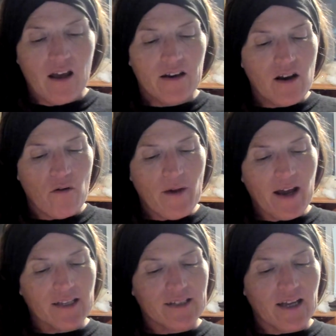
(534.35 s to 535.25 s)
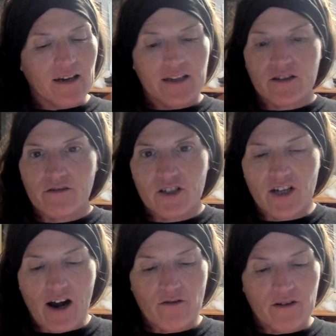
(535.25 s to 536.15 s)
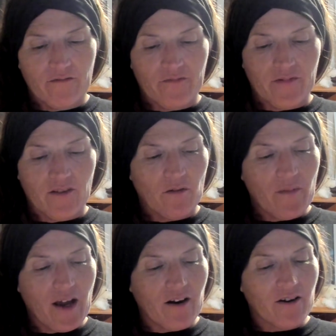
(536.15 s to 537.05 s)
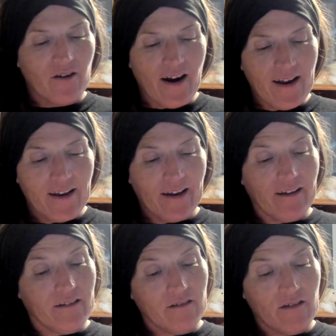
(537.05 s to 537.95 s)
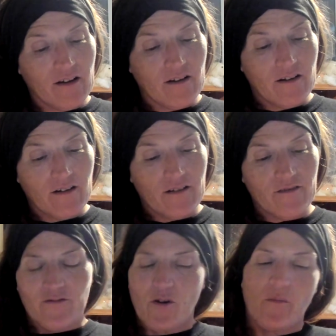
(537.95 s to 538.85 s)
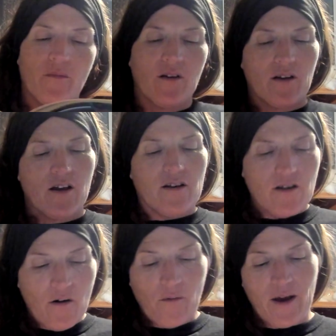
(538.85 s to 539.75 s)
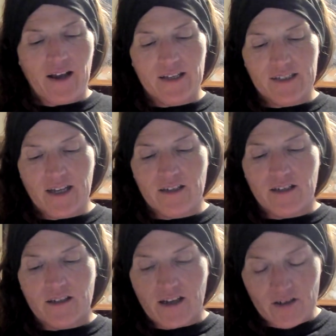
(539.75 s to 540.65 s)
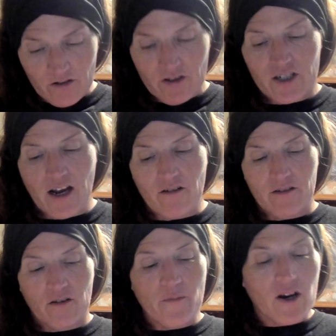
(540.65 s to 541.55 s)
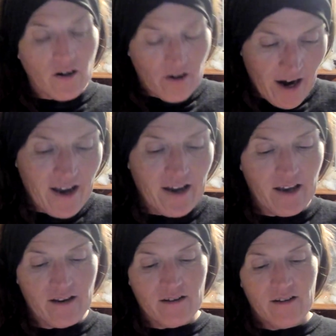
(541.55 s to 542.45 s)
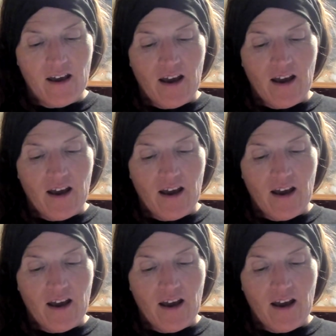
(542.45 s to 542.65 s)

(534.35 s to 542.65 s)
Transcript: No, Maggie said, and don't shout. You'll make her cry again. Nope. No, Maggie said, and don't shout. You'll make her cry again.